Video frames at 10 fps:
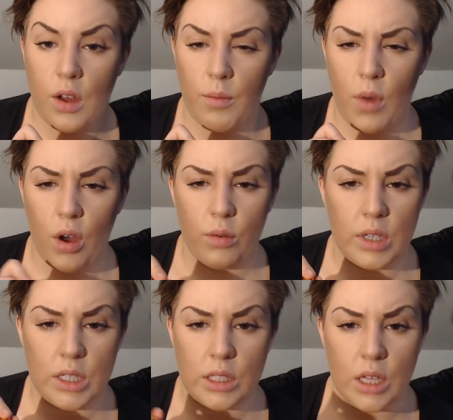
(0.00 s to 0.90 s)

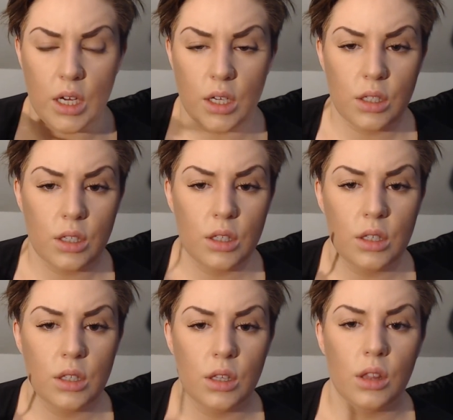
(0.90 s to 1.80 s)
always, like,
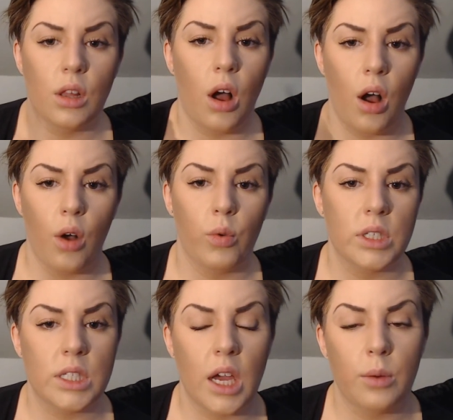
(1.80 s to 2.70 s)
long
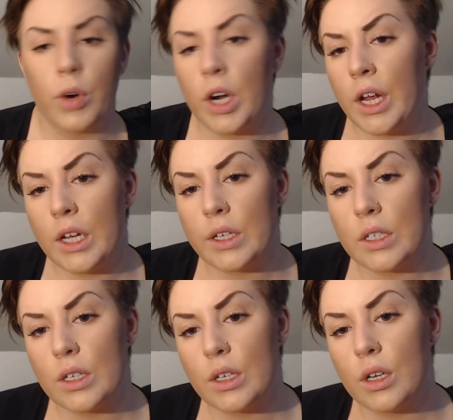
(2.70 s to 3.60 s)
one-side
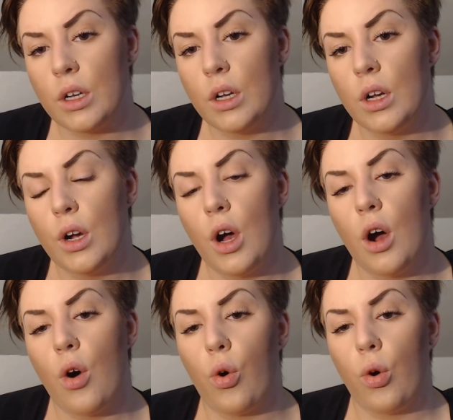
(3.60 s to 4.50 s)
braid,
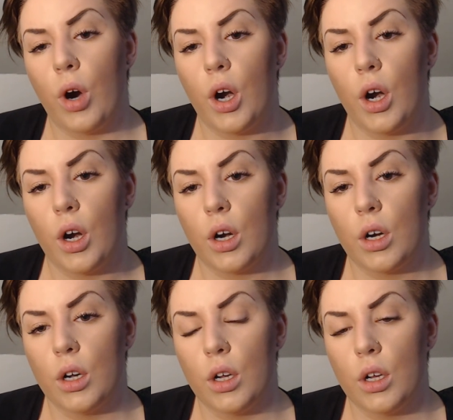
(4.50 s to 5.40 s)
or
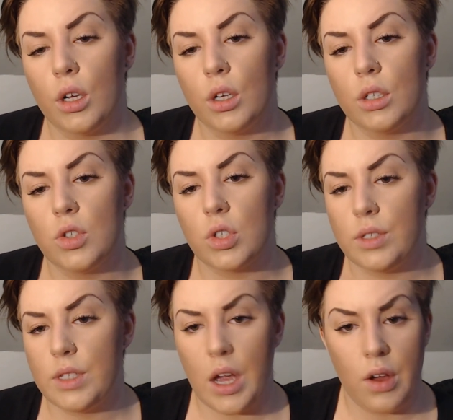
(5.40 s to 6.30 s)
just
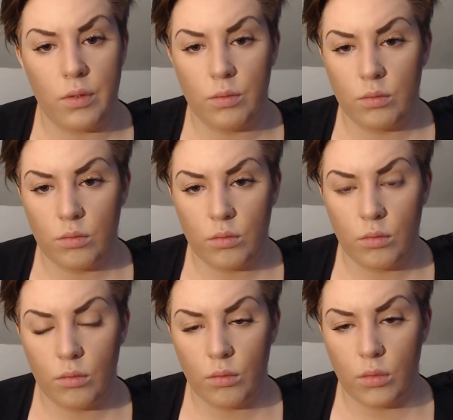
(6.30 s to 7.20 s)
down.
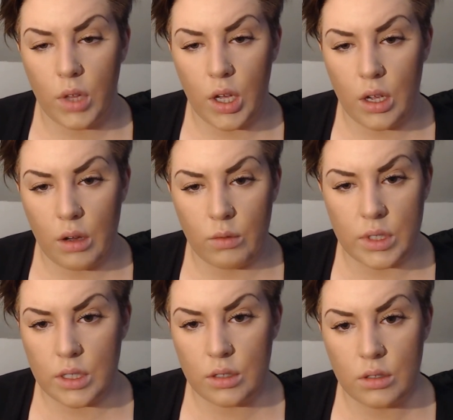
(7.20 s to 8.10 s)
Like, I
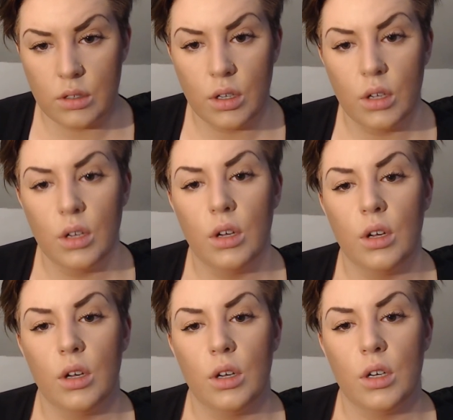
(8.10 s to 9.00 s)
wasn't,
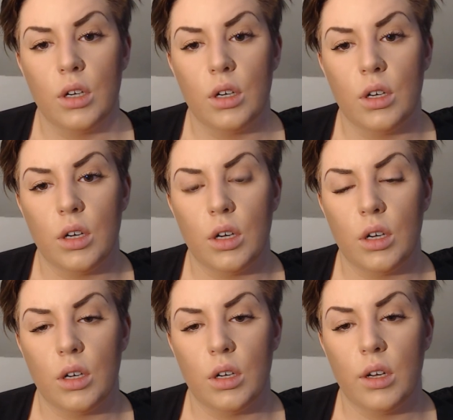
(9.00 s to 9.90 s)

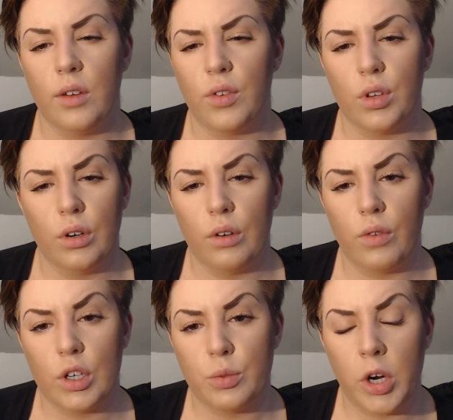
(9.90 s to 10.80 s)
I never learned
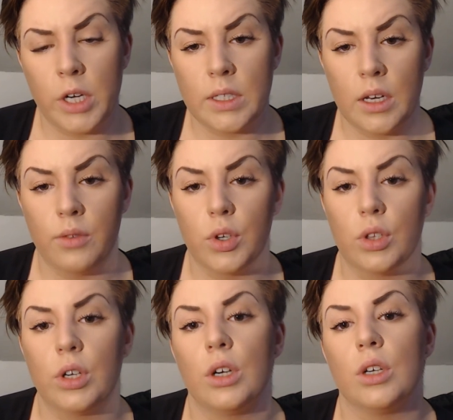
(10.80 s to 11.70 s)
French braids. I never
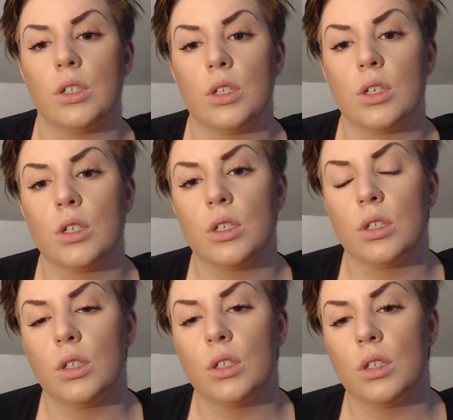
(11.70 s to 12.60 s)
learned
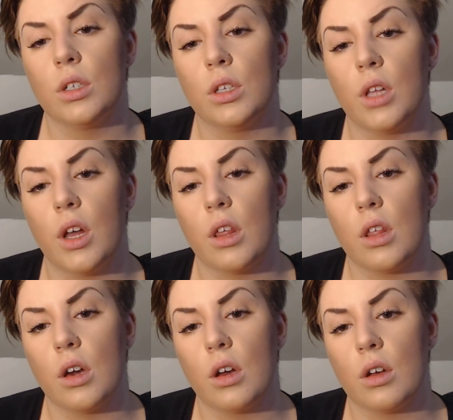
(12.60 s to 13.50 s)
a lot of
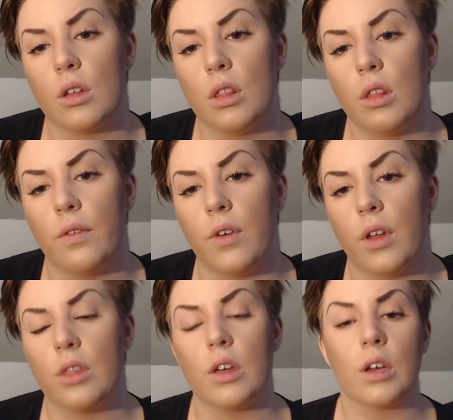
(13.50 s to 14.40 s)
the fun
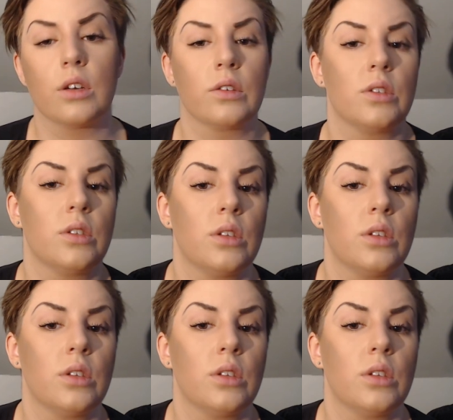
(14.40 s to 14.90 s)
things,